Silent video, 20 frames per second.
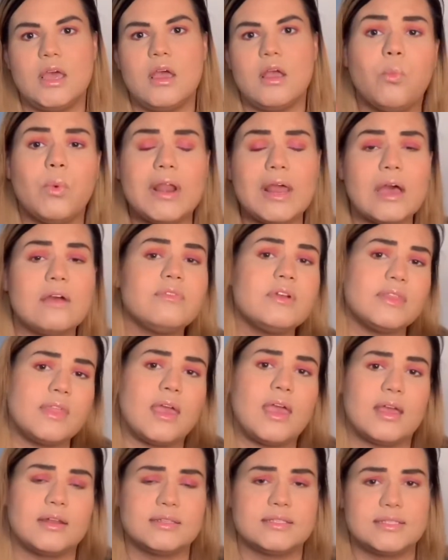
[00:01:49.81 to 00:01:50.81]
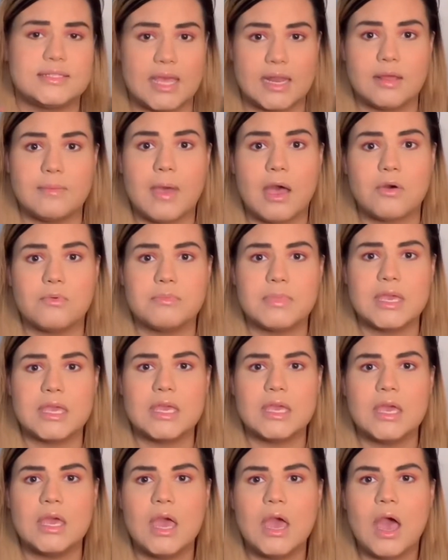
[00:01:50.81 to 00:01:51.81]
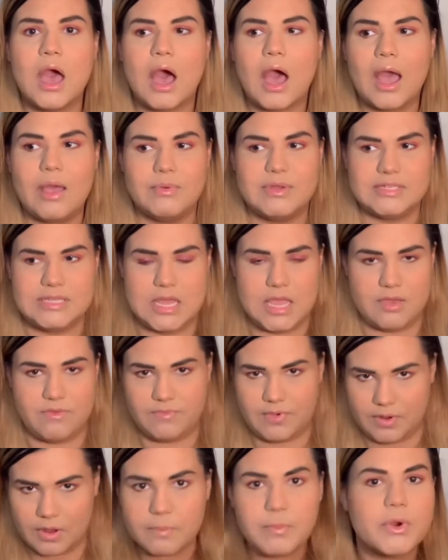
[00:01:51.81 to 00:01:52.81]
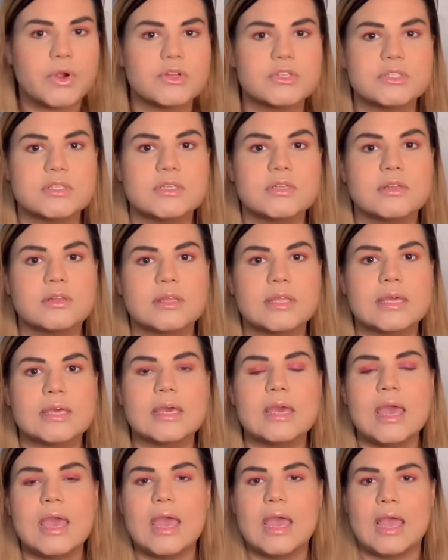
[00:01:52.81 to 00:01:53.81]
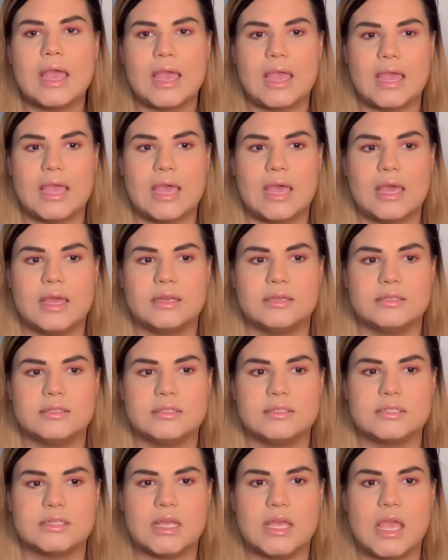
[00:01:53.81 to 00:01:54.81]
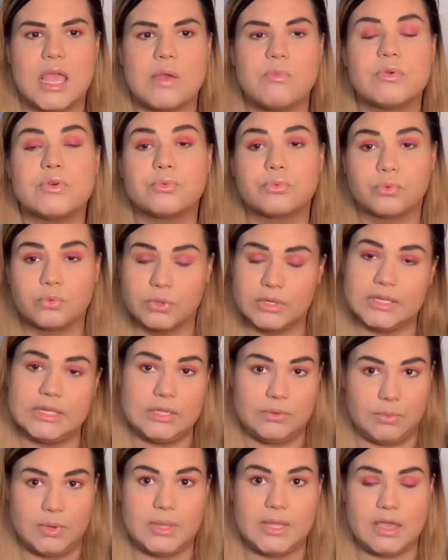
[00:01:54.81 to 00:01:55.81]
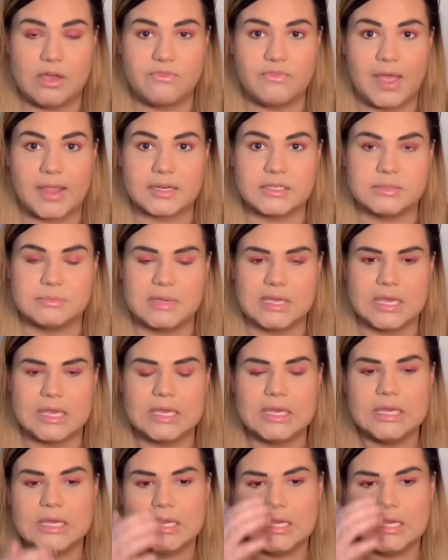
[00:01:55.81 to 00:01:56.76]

Whatever they had said about me, I would take it very personally, and it would really affect me.